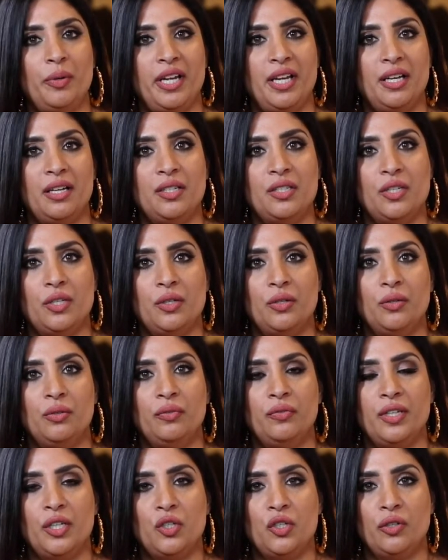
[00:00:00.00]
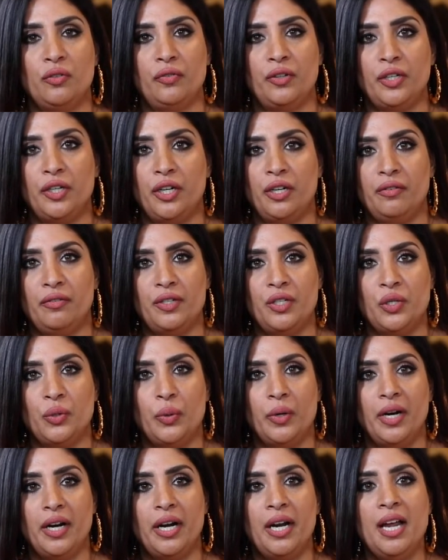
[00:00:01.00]
Pink to feature for
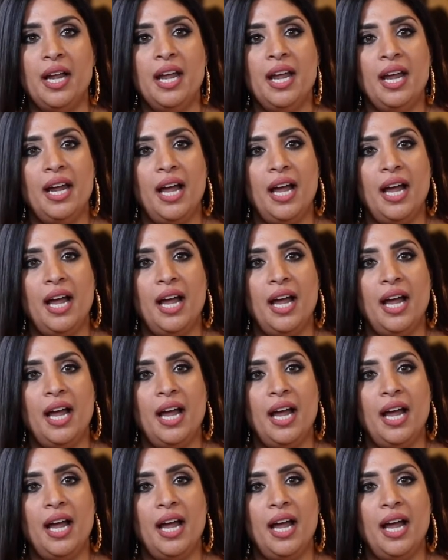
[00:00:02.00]
Curvatour.